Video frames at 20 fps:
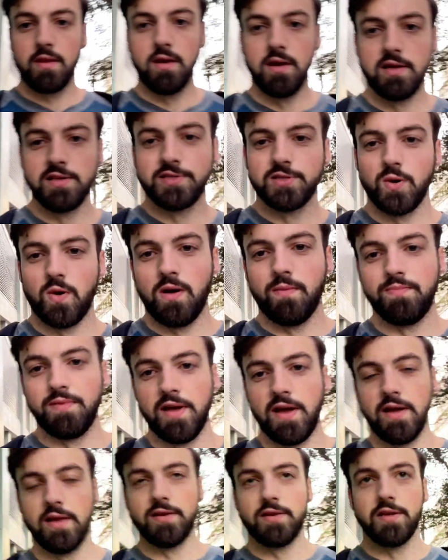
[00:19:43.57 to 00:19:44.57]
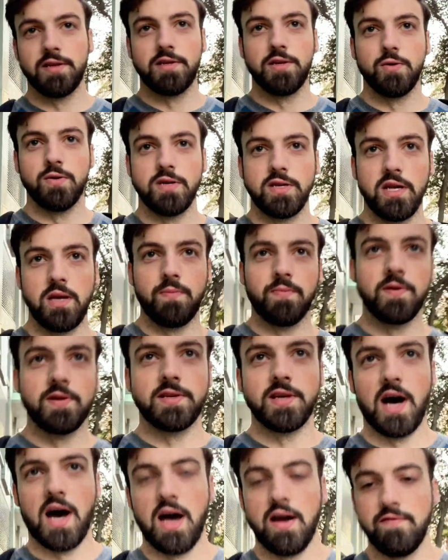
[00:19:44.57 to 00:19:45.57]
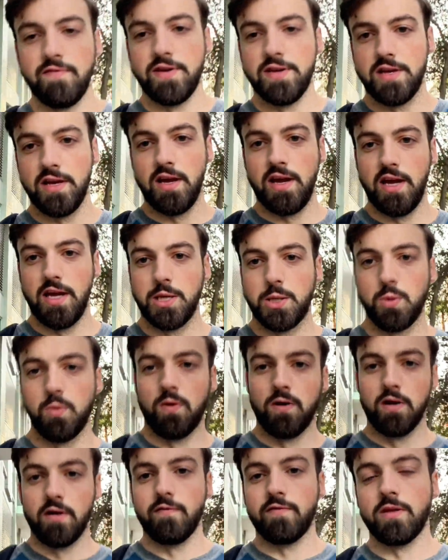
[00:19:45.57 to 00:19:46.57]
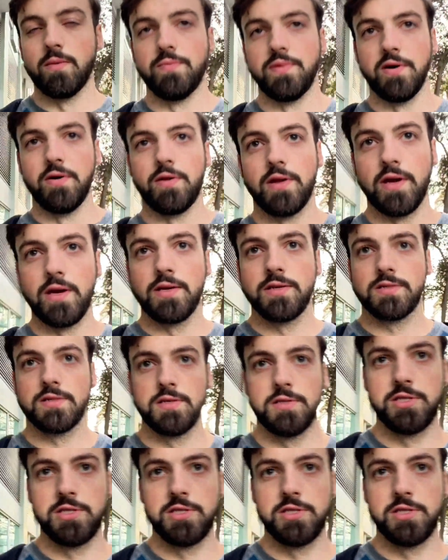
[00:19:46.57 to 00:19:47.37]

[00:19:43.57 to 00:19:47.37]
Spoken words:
And so I plan to do a deeper dive into each one of the buildings,